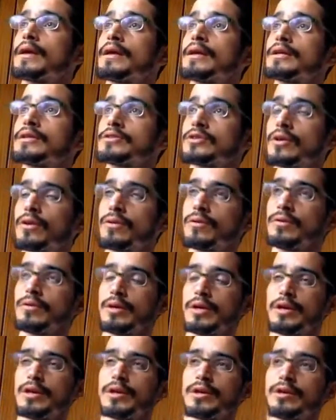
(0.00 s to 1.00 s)
So
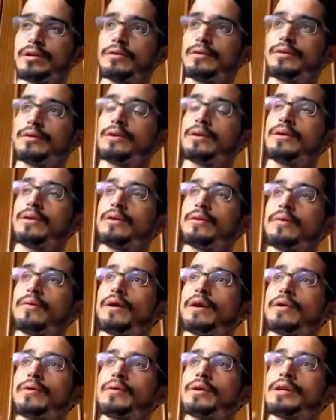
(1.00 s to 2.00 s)
here,
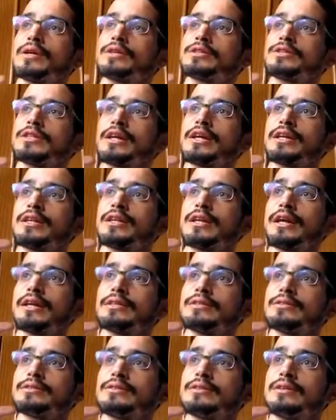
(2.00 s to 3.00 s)
what we are saying
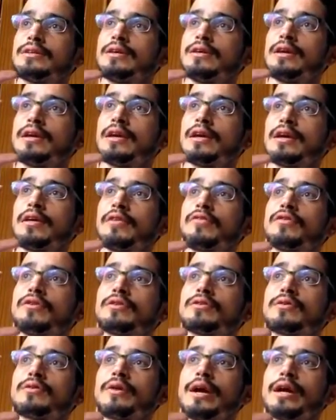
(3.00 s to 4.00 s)
that if you're
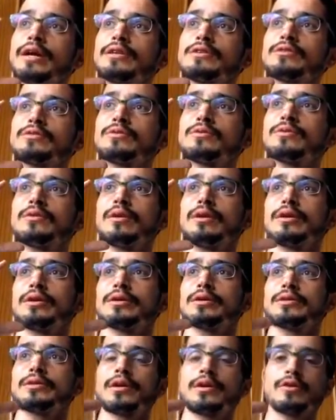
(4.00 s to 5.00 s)
trying to
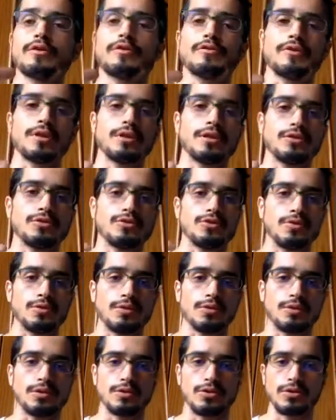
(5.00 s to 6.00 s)
learn Ayurveda,
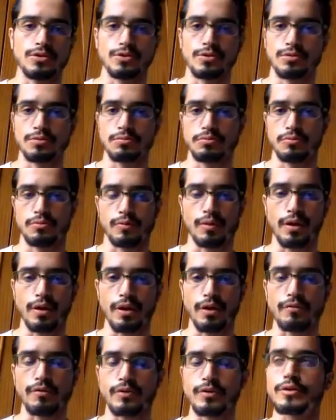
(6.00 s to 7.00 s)
Jyotish,
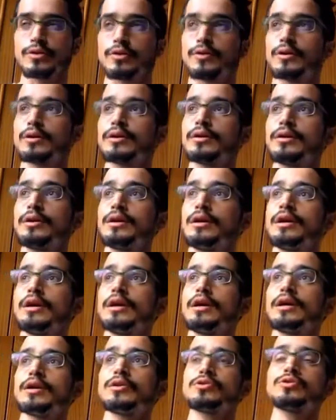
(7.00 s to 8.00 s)
whatever yoga,
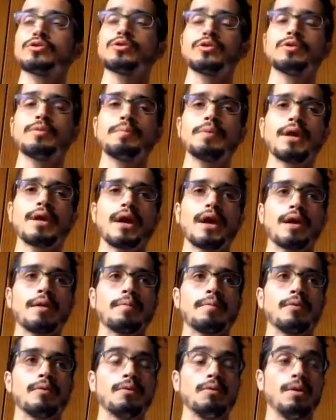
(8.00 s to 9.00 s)
you should be
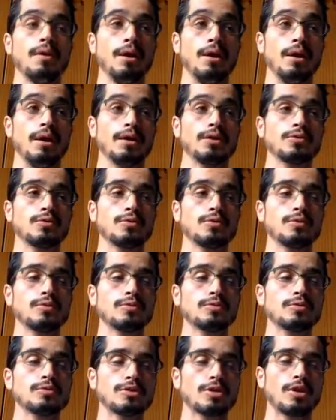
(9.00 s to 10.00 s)
able to
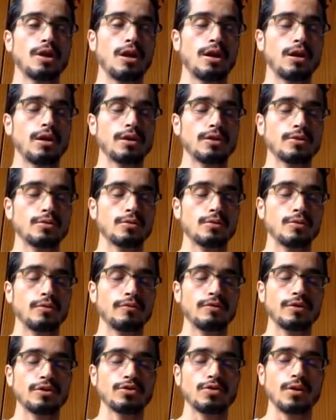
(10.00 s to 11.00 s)
start to
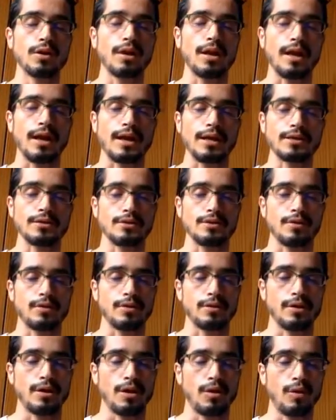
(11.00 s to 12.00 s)
visualize
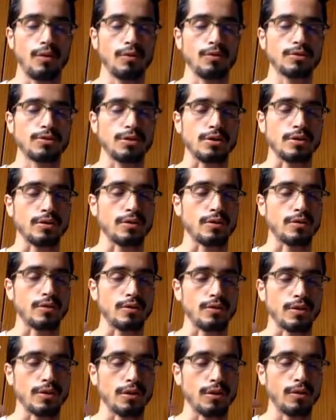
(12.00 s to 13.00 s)
the whole circle or
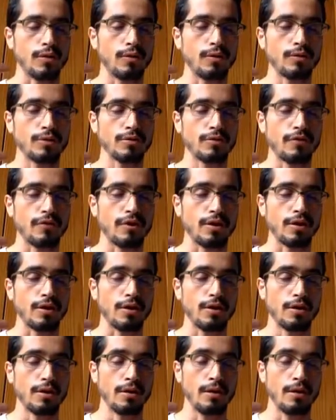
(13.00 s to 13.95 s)
the whole sphere